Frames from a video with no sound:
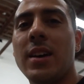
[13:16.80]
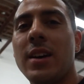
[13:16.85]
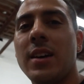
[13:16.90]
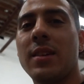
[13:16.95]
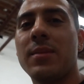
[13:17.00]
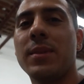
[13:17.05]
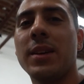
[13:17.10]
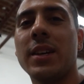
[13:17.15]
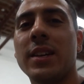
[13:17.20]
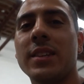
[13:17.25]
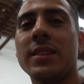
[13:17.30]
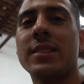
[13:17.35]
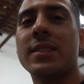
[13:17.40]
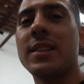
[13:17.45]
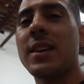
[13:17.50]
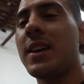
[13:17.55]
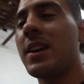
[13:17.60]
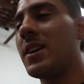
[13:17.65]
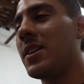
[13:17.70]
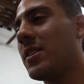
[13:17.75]
I'm not gonna
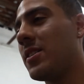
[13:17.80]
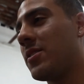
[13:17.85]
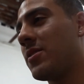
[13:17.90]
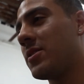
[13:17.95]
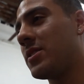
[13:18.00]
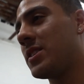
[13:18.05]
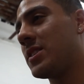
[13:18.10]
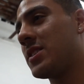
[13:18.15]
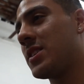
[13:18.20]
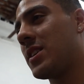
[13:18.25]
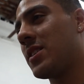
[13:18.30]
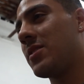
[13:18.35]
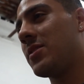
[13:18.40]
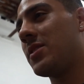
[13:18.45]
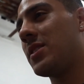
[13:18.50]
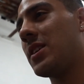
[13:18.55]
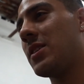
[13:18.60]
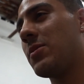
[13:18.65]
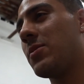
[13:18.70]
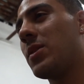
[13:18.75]
say on the channel
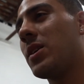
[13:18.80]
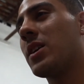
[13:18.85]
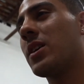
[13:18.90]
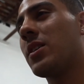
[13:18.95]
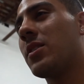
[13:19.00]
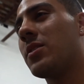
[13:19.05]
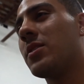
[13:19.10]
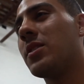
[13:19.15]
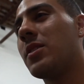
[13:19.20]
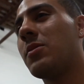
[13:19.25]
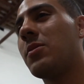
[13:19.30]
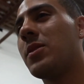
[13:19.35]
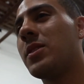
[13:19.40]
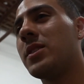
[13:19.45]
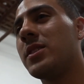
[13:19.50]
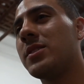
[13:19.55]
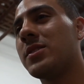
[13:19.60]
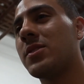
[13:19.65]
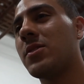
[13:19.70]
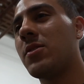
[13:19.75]
yet what color I want
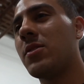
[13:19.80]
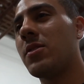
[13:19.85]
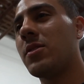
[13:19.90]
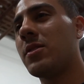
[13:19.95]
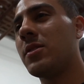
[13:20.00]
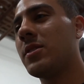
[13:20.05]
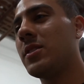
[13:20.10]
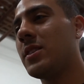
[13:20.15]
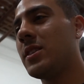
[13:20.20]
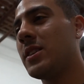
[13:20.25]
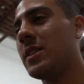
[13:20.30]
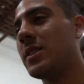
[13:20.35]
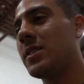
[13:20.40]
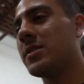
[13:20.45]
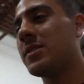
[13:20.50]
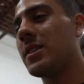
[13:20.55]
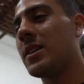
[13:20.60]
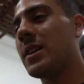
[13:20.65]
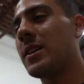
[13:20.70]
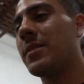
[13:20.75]
this car,
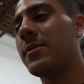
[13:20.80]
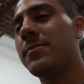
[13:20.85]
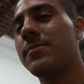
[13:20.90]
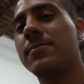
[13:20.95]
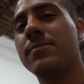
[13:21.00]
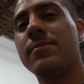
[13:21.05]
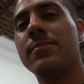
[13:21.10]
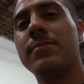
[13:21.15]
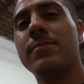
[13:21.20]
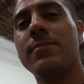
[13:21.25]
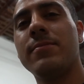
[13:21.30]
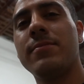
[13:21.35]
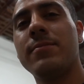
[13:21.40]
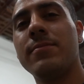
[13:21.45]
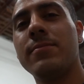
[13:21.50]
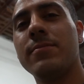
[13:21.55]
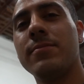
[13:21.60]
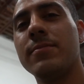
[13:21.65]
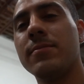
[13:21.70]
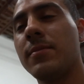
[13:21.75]
because like
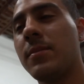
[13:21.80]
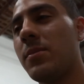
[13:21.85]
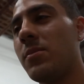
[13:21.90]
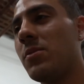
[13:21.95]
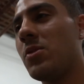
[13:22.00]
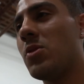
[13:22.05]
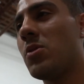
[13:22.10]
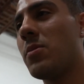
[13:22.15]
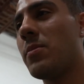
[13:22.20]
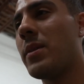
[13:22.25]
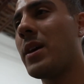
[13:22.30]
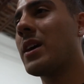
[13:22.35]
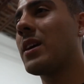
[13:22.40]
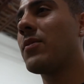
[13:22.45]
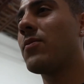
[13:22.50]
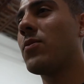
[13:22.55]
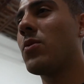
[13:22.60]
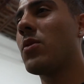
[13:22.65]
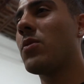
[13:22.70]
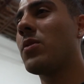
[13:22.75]
I'm going back
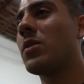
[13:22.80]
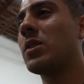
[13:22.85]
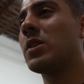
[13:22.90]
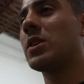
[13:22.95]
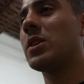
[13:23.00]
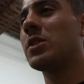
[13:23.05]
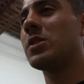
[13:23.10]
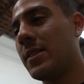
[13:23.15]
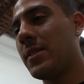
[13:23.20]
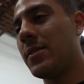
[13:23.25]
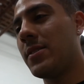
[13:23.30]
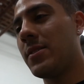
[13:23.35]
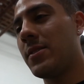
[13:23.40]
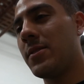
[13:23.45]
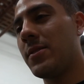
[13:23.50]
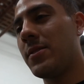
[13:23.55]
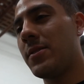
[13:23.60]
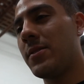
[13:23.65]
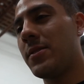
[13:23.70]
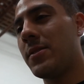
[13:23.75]
and forth on color.
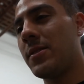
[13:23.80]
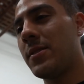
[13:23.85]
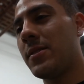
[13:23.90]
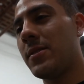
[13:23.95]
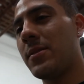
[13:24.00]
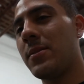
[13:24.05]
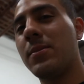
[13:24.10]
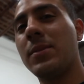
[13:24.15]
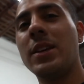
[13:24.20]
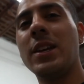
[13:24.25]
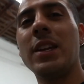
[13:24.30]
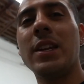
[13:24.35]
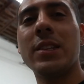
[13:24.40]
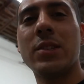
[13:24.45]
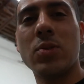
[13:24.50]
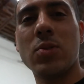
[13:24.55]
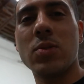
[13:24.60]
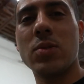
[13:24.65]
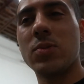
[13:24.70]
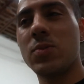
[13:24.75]
I'm leaning
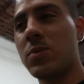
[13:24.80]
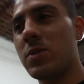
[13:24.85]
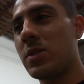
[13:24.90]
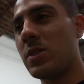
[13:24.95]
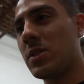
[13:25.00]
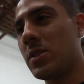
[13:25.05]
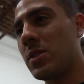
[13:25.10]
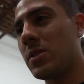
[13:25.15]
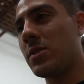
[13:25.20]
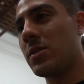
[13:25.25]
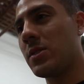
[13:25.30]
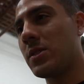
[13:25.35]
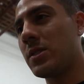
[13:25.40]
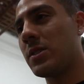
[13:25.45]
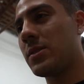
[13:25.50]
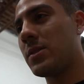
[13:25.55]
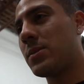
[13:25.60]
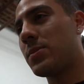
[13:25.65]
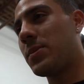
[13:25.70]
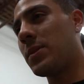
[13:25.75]
towards one color,
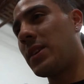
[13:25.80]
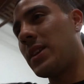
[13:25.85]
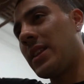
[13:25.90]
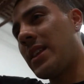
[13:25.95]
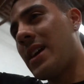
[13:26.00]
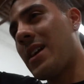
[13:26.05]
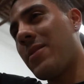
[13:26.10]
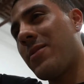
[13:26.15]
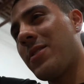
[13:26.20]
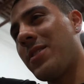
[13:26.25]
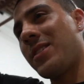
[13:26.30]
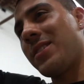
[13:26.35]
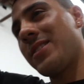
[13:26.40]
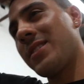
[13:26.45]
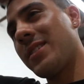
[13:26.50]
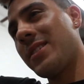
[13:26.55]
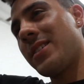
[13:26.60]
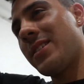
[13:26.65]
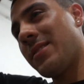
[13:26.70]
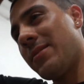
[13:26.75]
let's put it that way.
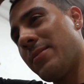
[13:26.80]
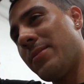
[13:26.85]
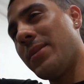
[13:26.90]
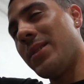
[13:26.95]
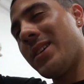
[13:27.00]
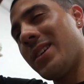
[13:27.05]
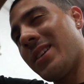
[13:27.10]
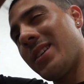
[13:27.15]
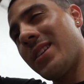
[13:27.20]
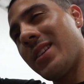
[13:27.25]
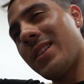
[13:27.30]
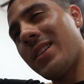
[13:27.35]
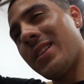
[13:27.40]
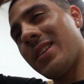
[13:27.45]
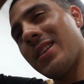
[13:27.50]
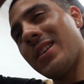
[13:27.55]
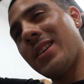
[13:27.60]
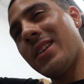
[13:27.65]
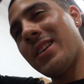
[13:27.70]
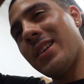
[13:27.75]
But
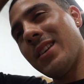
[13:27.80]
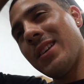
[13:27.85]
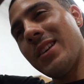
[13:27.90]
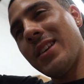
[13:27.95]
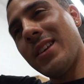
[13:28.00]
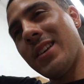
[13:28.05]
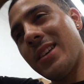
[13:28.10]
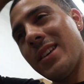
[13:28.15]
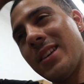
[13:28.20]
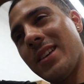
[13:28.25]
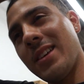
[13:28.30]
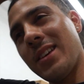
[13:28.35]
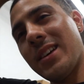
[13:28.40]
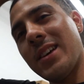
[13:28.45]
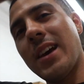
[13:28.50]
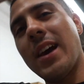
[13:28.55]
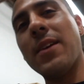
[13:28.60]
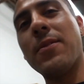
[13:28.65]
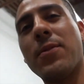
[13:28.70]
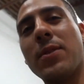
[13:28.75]

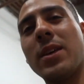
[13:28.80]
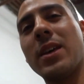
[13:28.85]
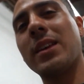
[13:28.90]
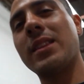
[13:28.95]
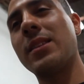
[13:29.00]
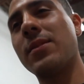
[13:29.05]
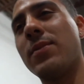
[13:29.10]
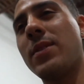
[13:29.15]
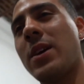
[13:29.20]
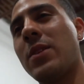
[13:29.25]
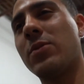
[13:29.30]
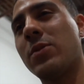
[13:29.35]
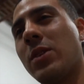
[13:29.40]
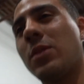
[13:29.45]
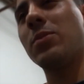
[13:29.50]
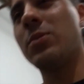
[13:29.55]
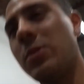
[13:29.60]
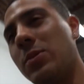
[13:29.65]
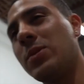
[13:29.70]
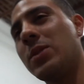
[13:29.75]
I feel like the valve
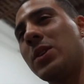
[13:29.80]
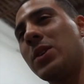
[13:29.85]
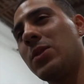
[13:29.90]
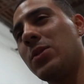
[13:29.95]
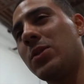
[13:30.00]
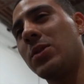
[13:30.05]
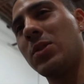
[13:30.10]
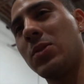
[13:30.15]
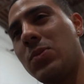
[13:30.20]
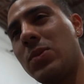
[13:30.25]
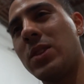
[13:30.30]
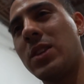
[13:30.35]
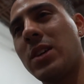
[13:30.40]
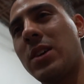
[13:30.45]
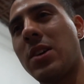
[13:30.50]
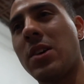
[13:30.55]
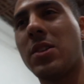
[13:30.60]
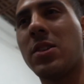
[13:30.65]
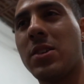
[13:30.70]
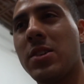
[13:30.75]
cover would go good with the
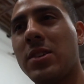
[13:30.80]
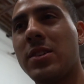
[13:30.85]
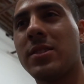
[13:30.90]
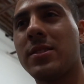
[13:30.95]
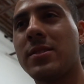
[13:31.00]
color,